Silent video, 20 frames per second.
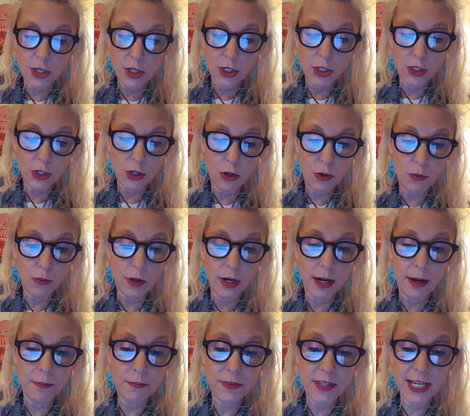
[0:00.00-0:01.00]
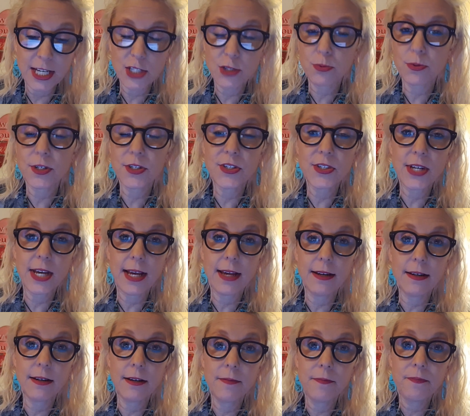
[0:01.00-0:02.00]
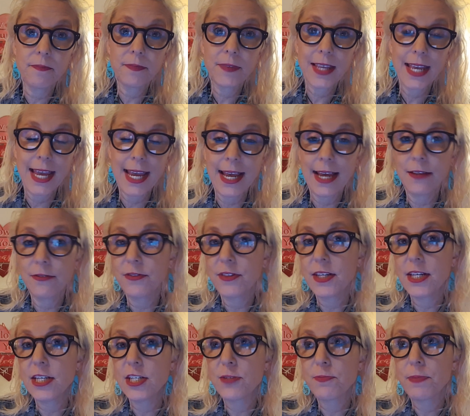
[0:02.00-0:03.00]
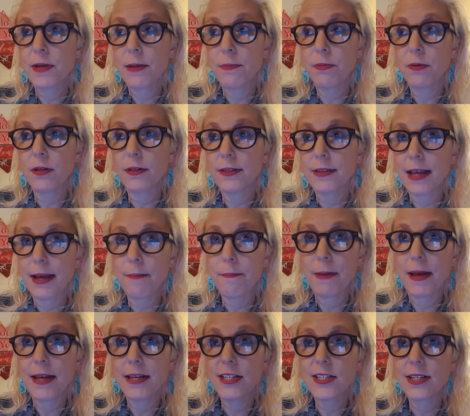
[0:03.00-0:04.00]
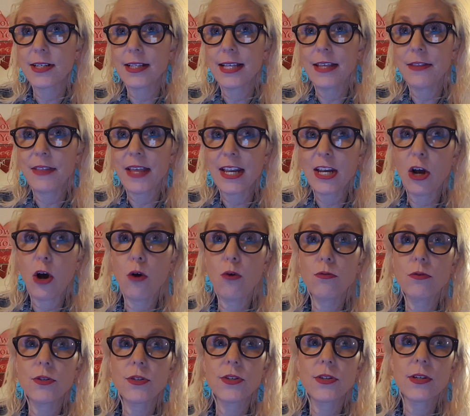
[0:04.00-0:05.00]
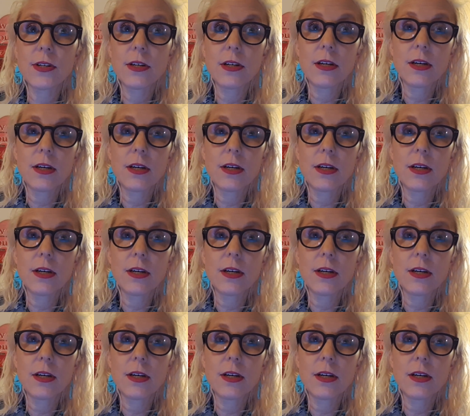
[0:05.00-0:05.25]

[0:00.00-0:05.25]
you know um, things were said and these people basically they don't